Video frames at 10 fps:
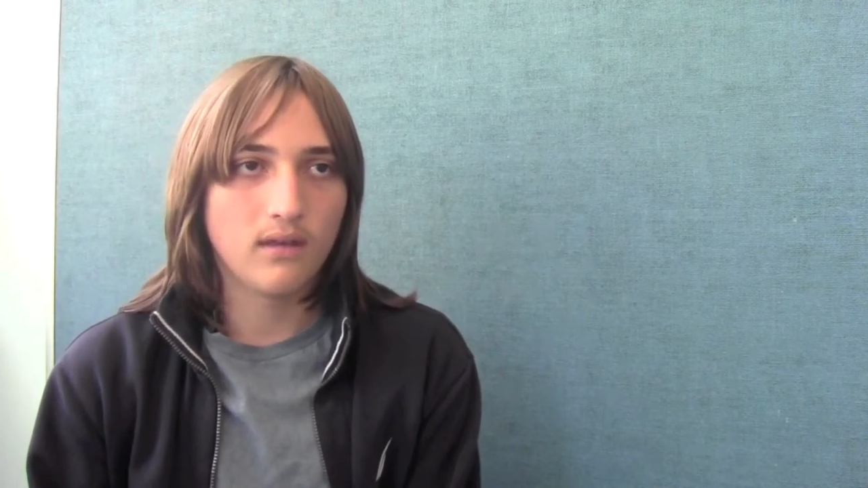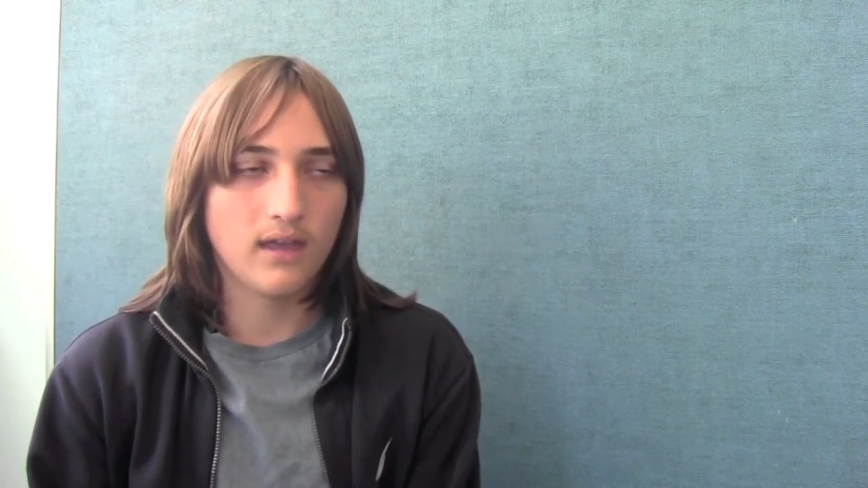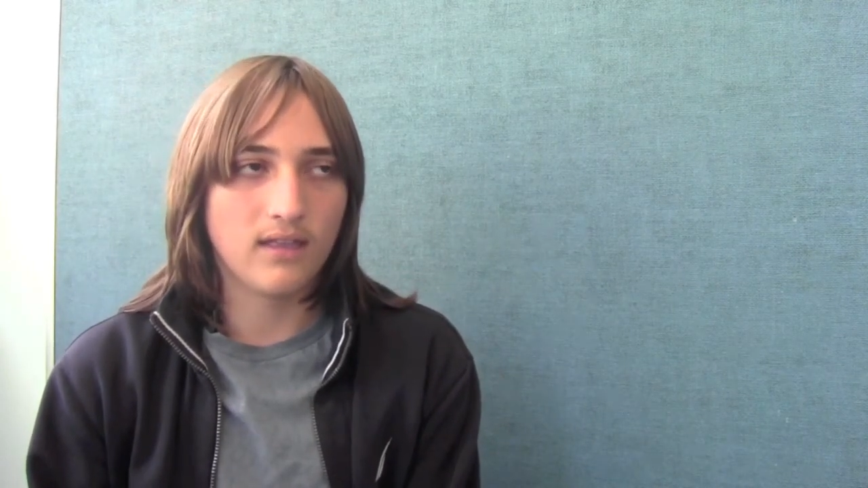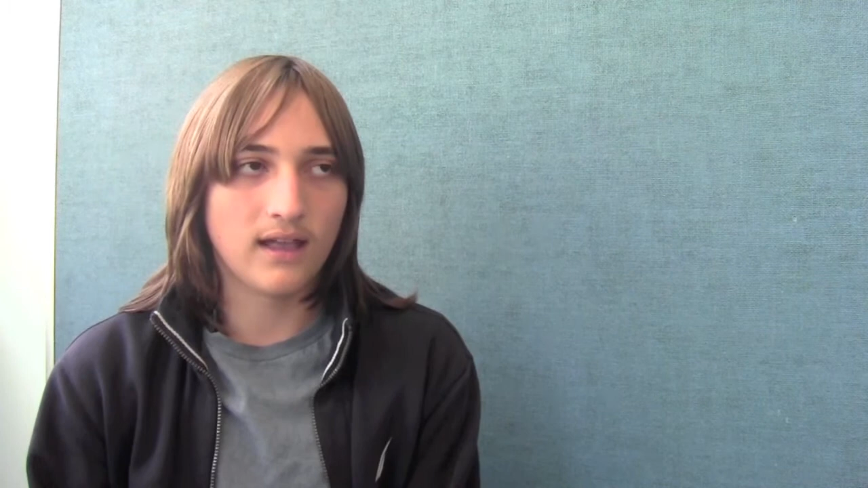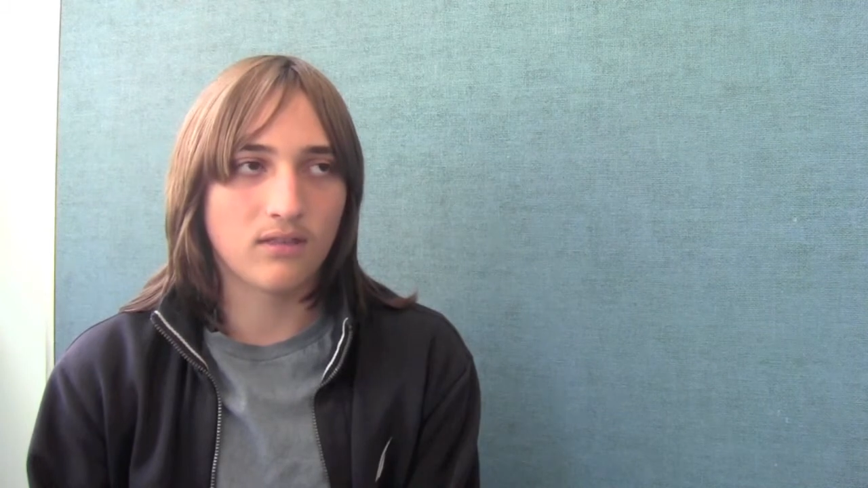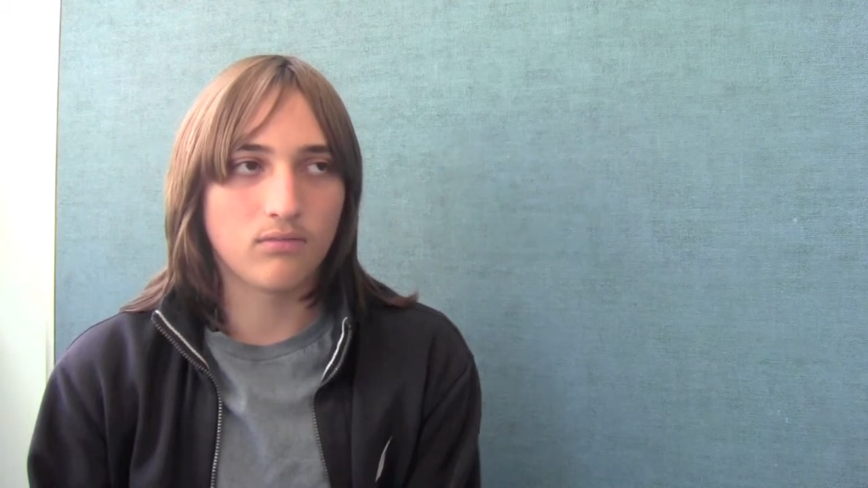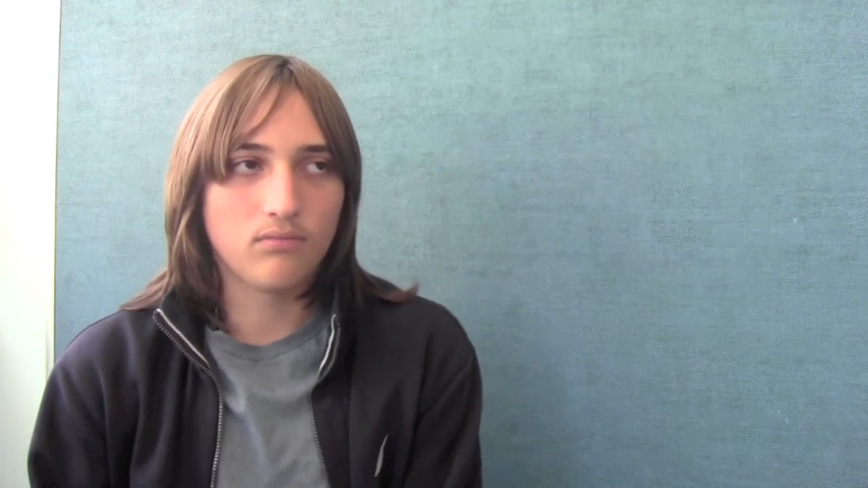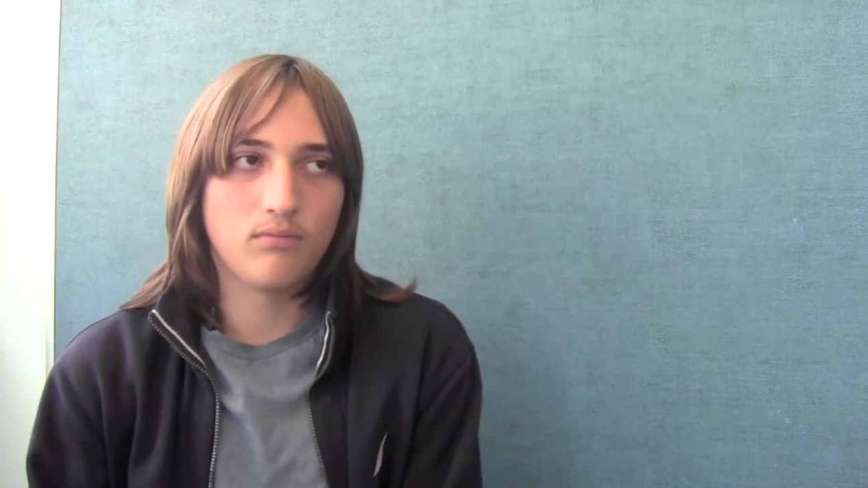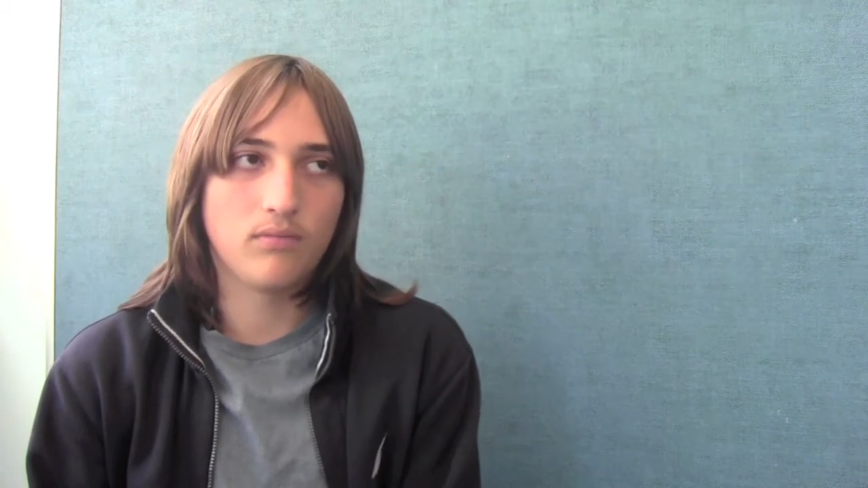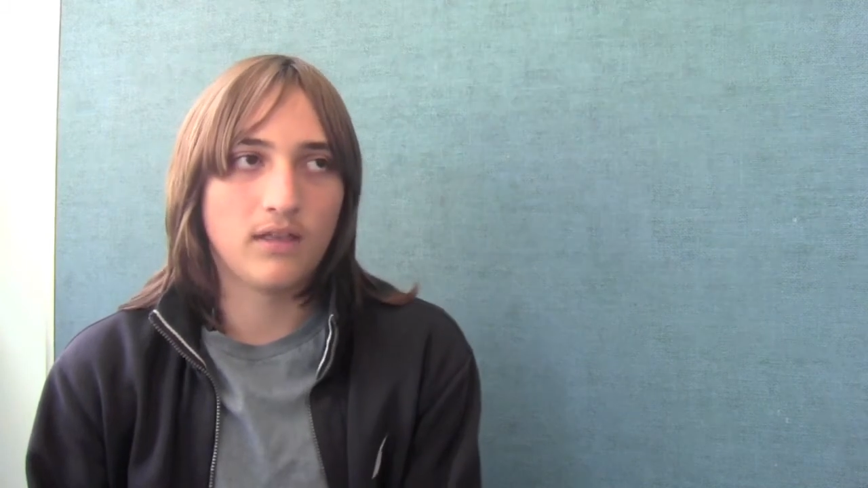And that
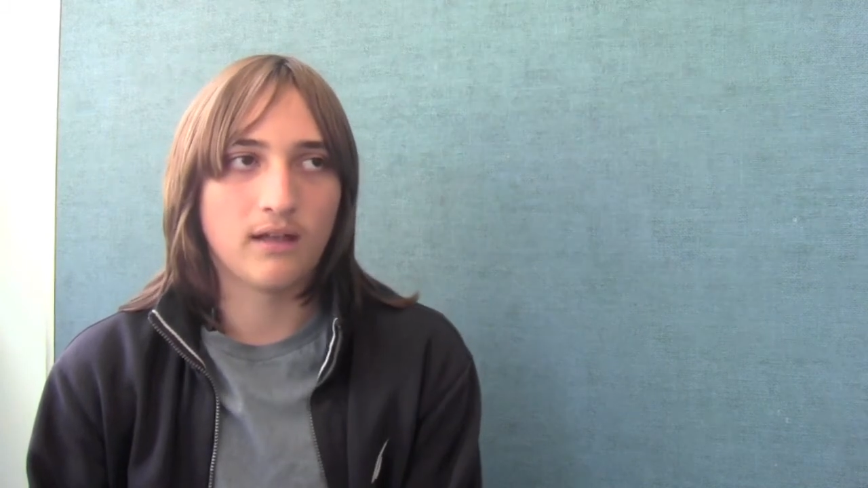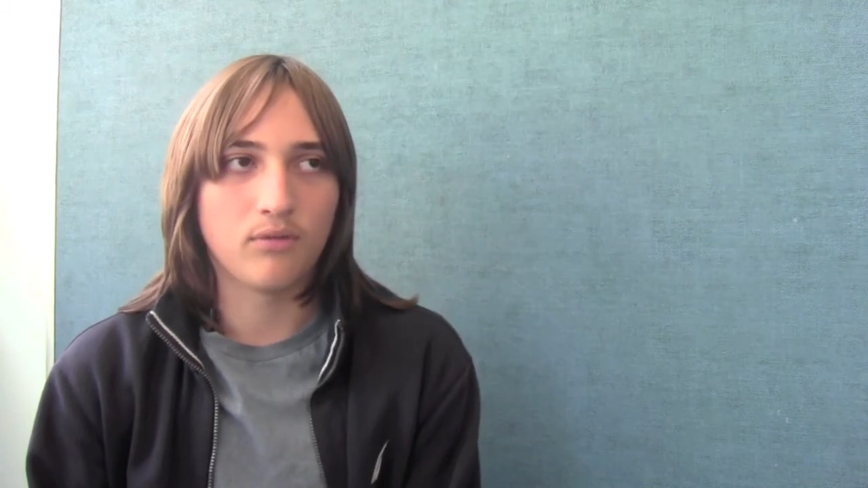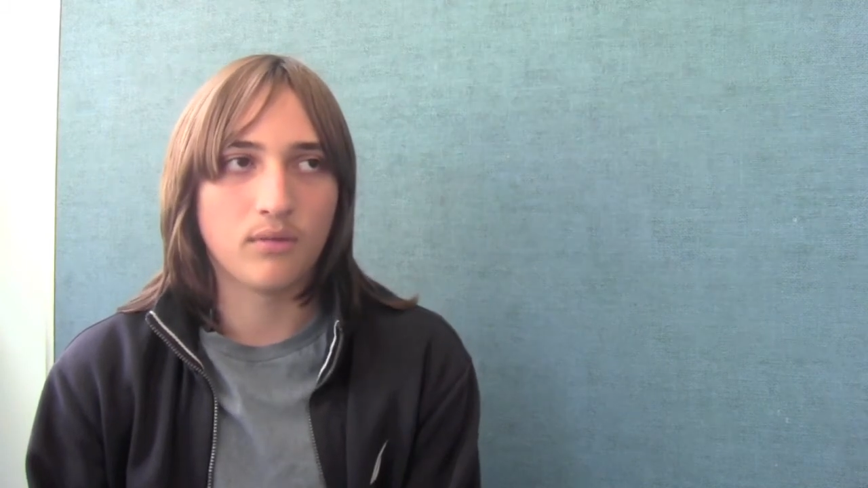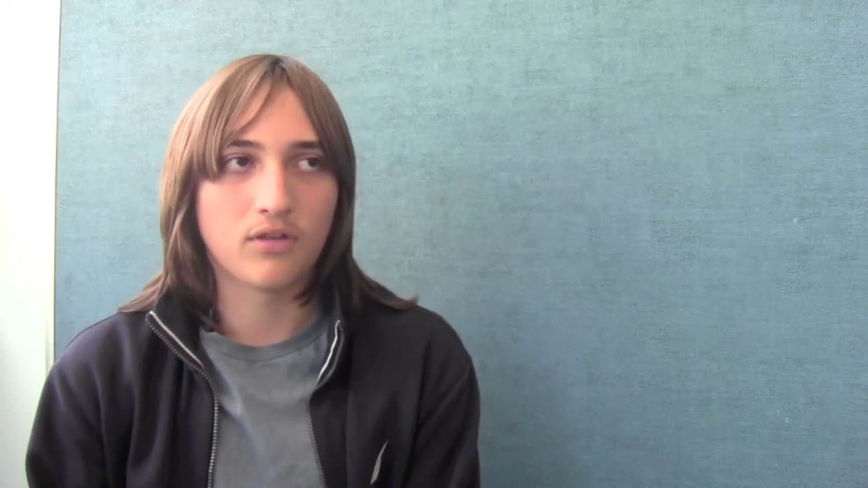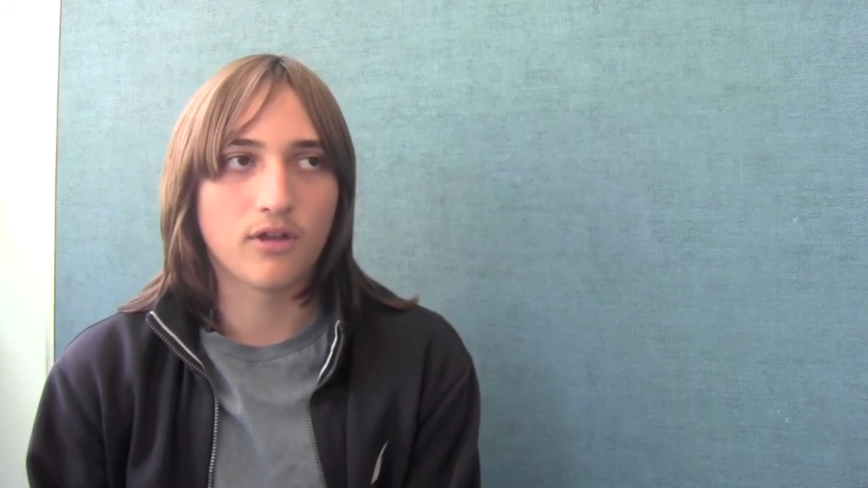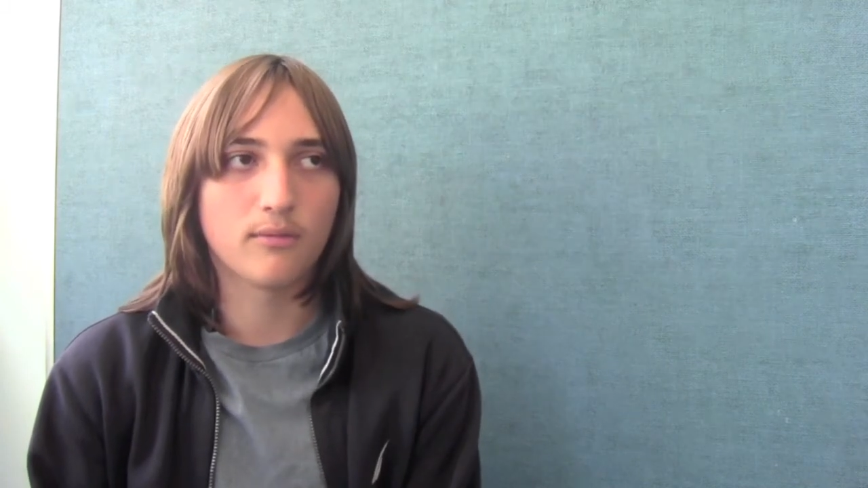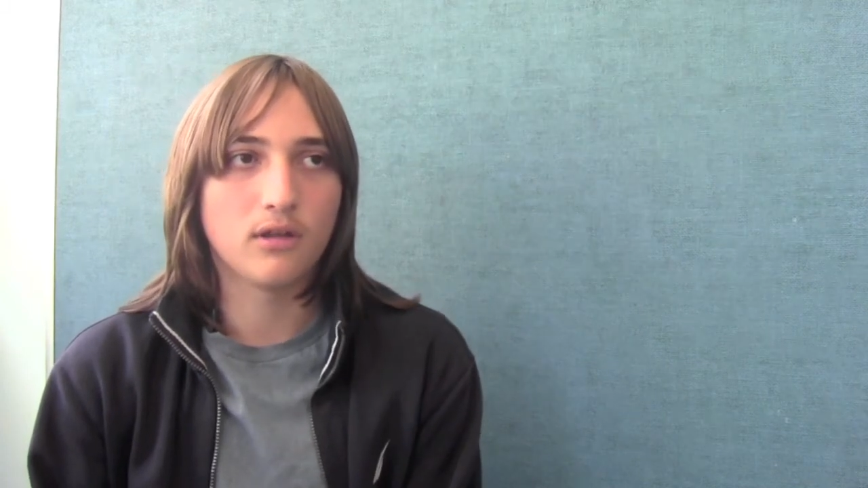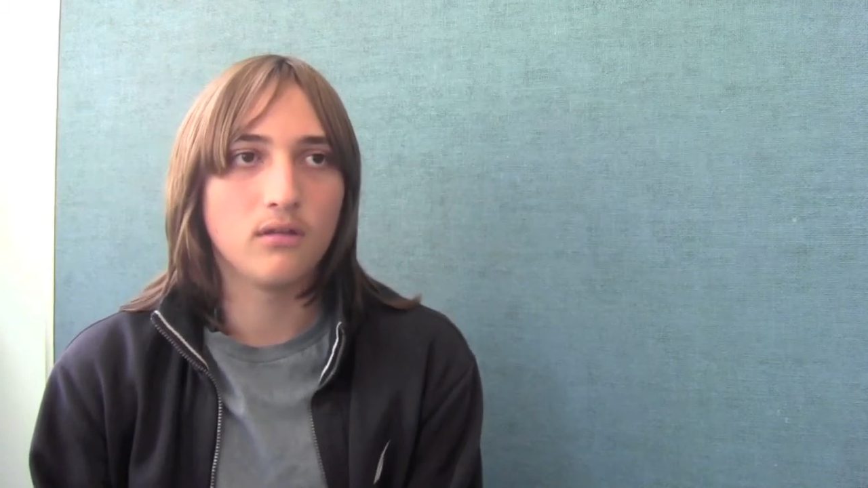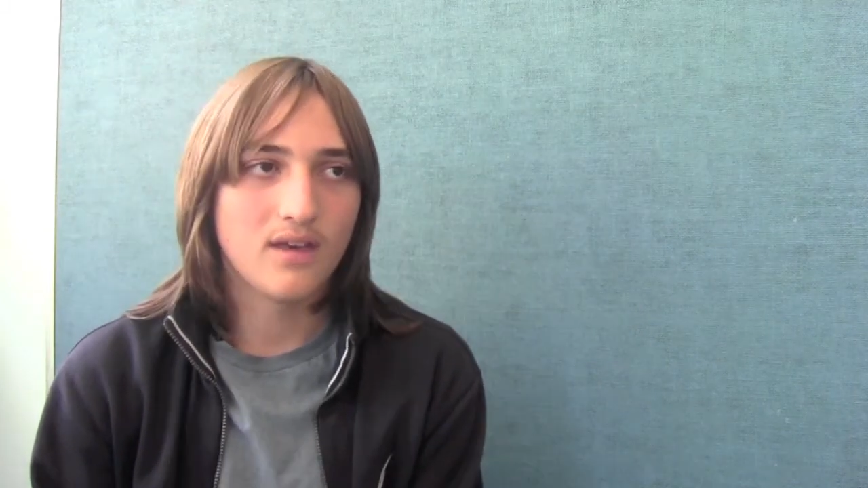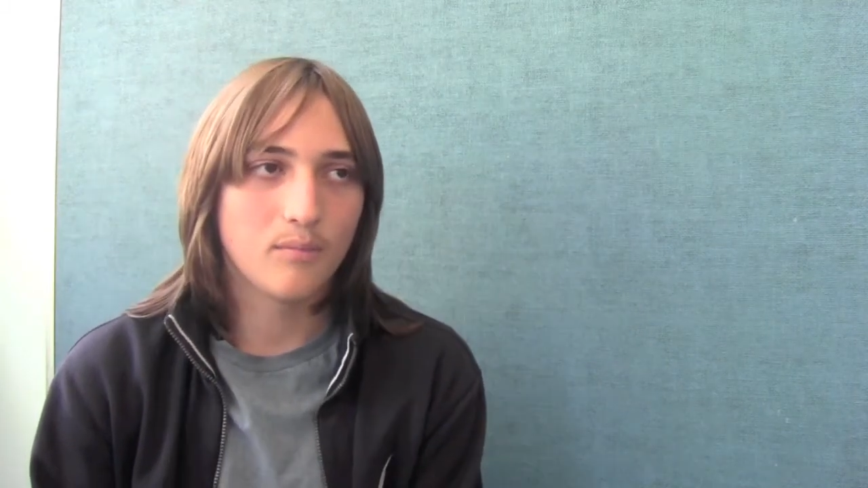pretty much stopped it.